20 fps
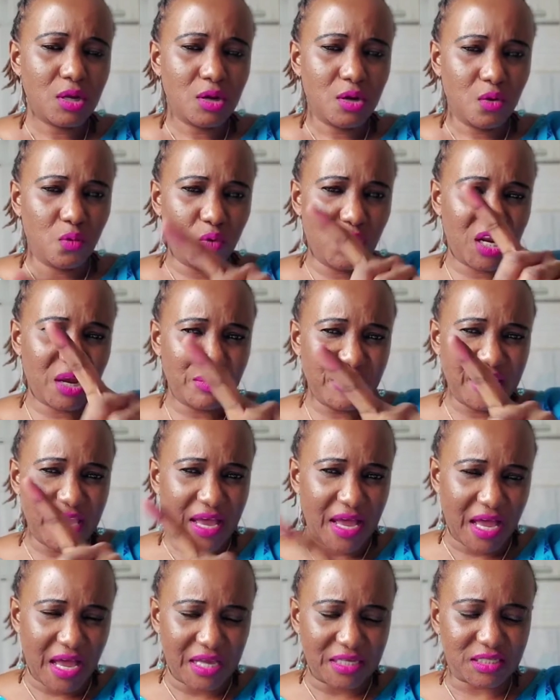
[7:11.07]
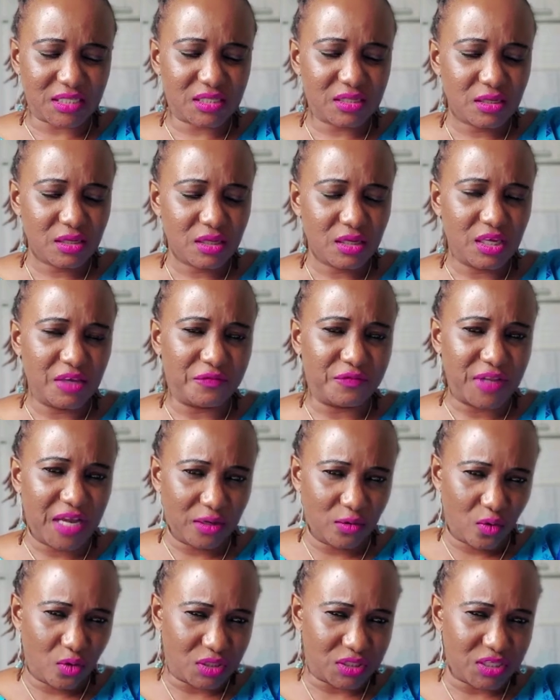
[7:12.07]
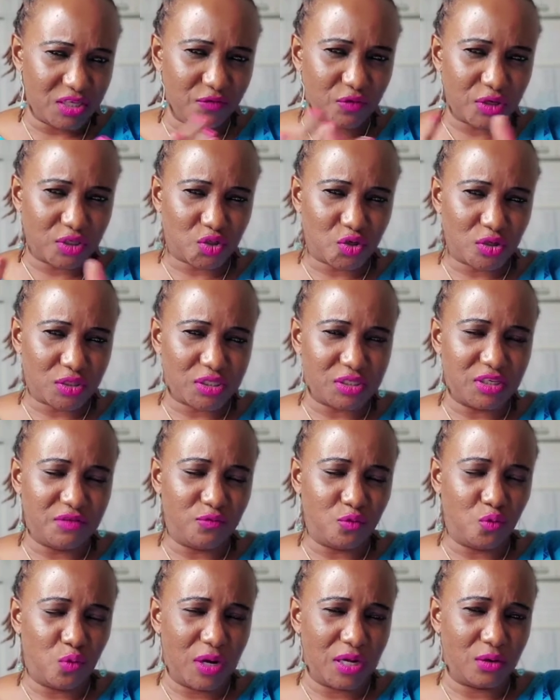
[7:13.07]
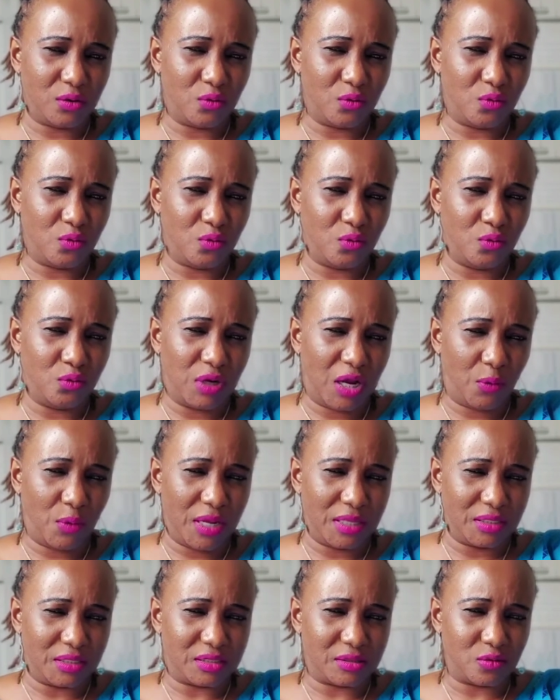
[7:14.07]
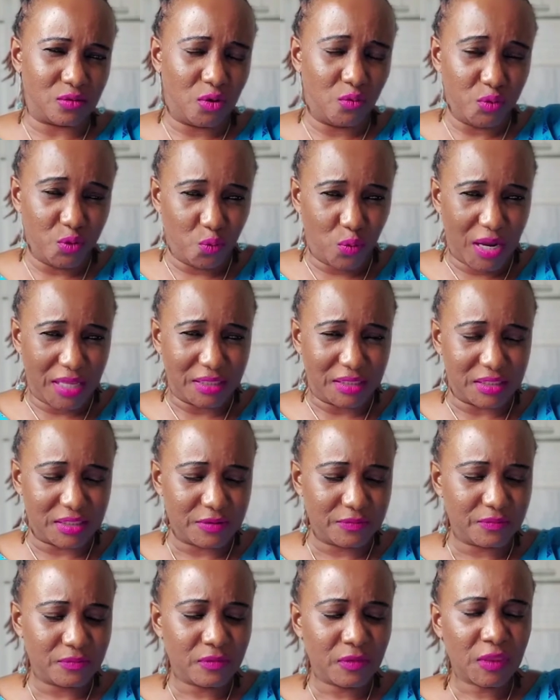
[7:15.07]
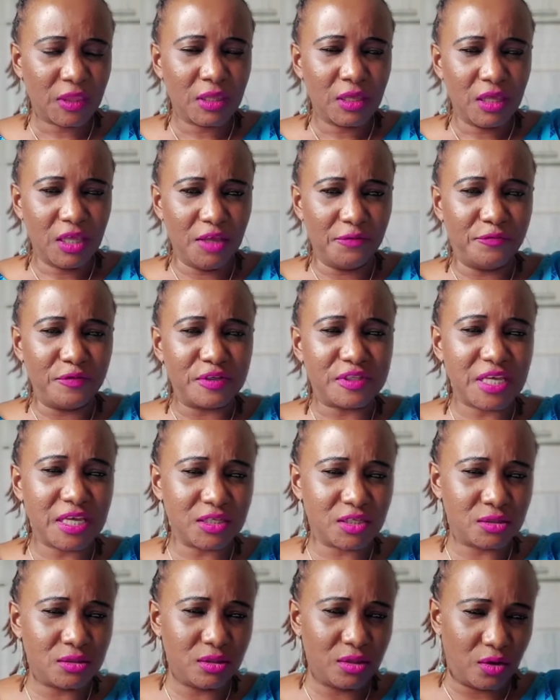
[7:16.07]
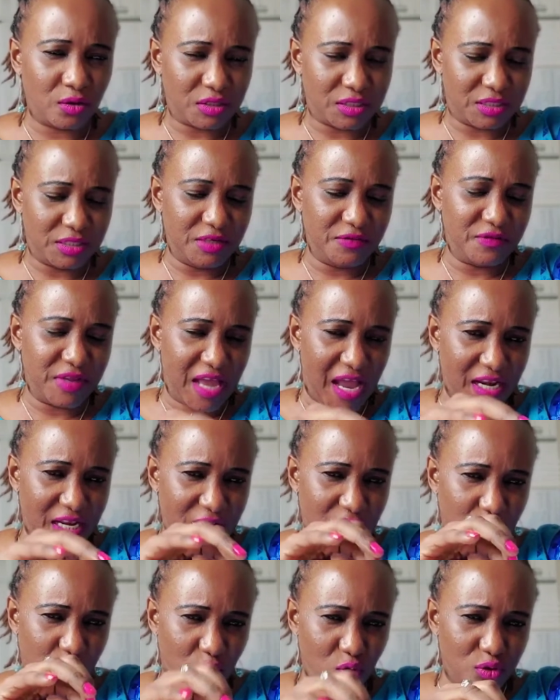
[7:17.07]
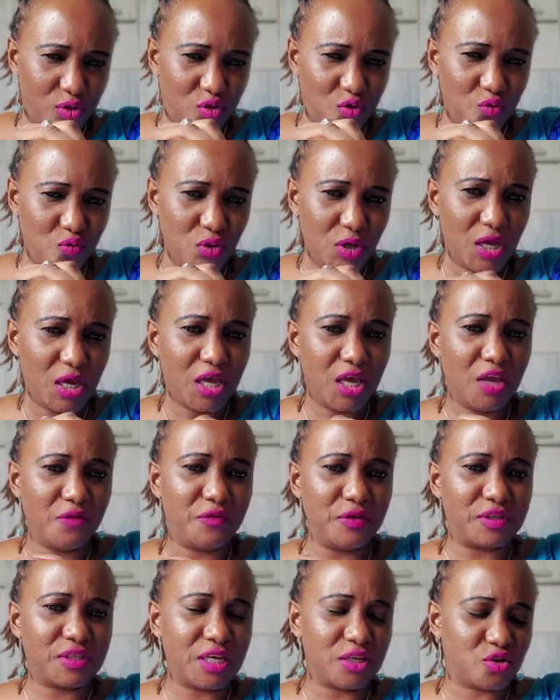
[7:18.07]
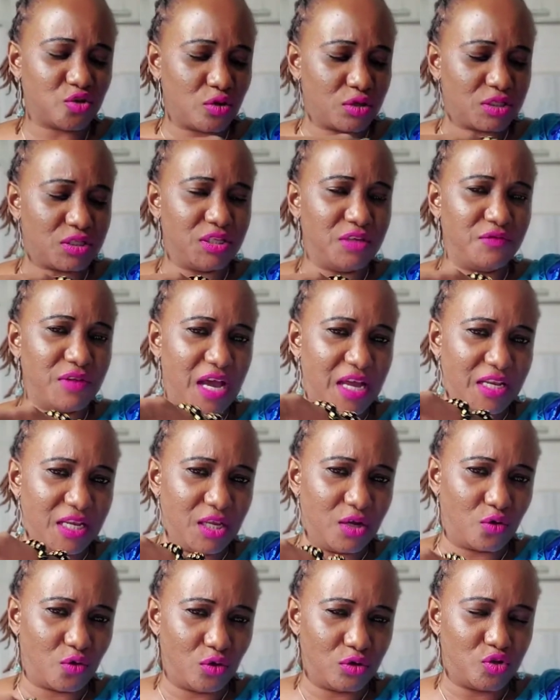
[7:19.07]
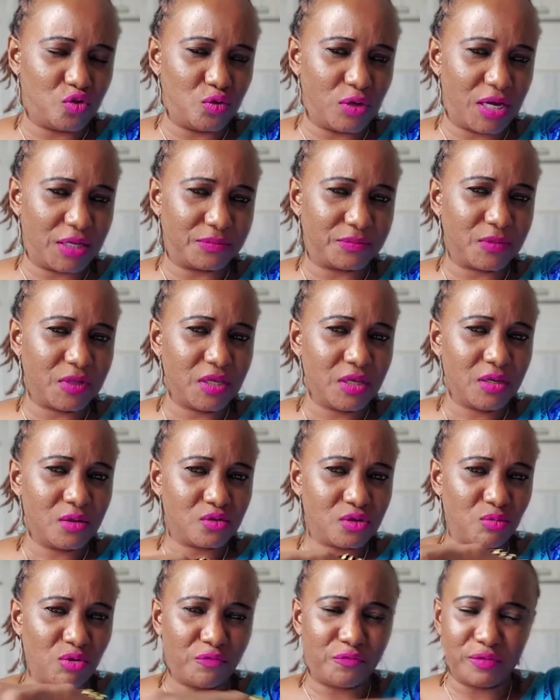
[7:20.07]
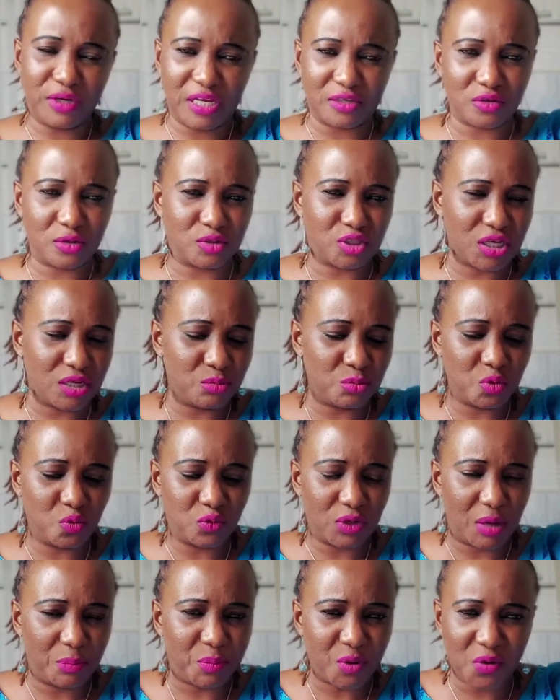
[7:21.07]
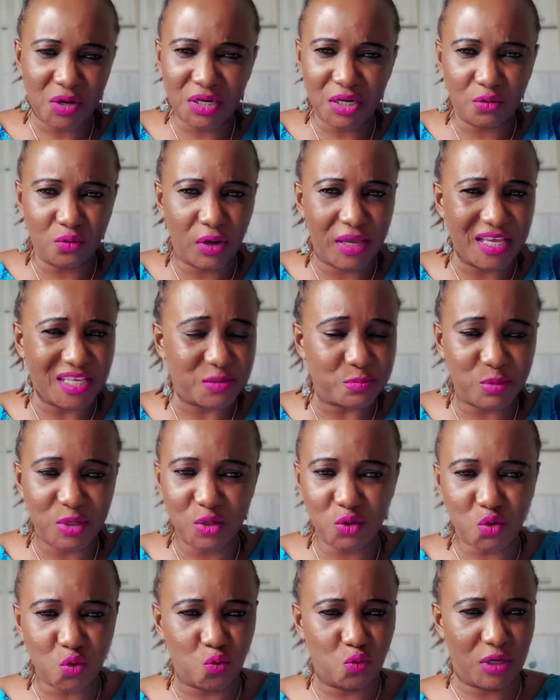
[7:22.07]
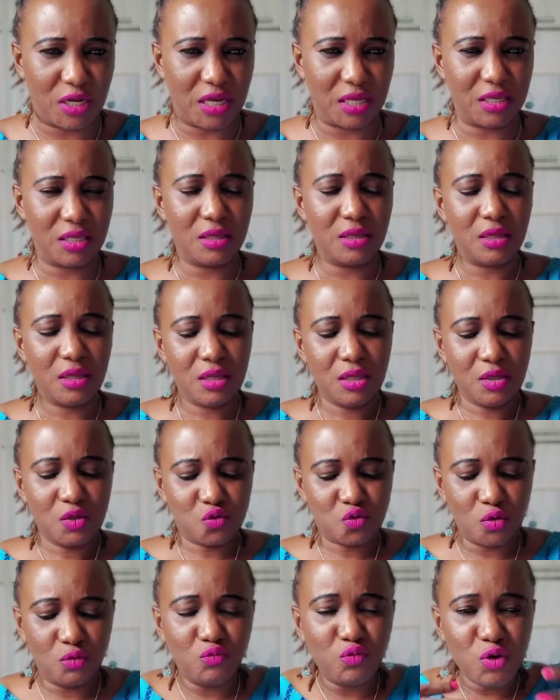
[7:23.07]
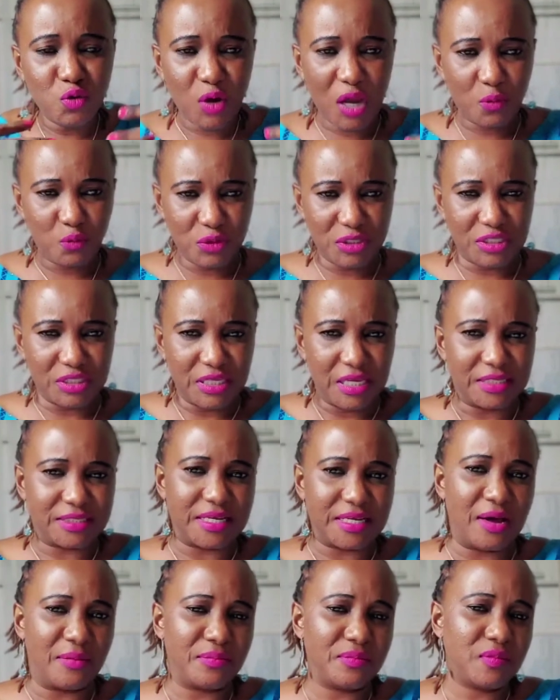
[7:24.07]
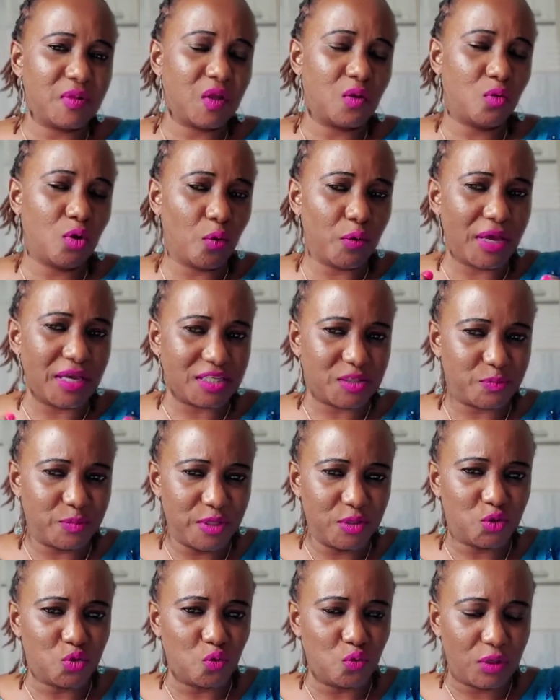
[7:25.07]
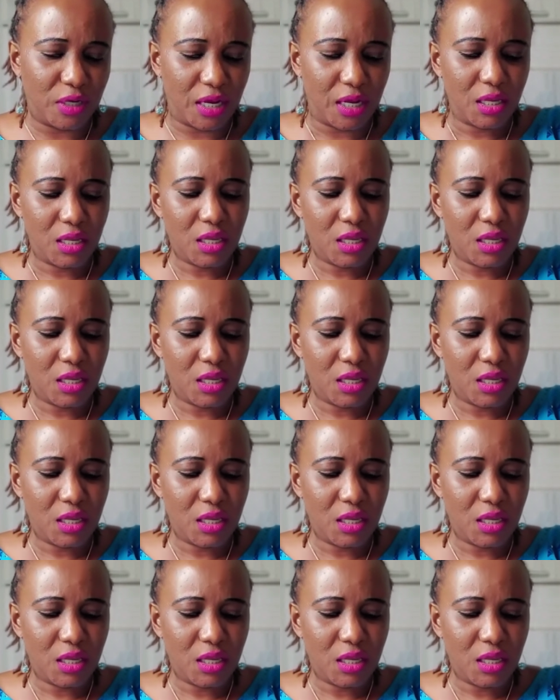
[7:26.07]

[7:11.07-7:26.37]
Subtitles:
What then be they ask if not long sleeve or short sleeve una want or we want. If you say long sleeve, na they cut you. If you say short sleeve, na they cut you. And some of una sometimes una parent they not explain to una. So we were witness and Lord explain to una.